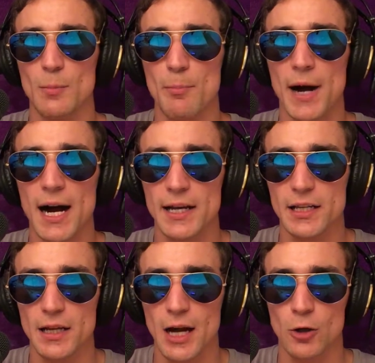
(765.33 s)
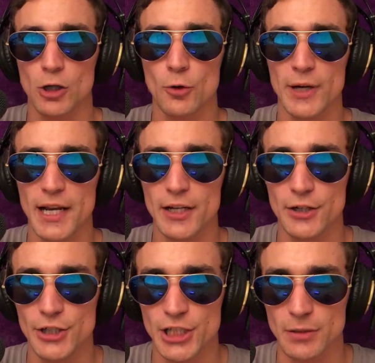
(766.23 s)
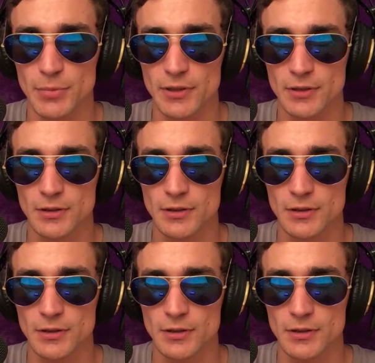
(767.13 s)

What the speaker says: embody our creatorship,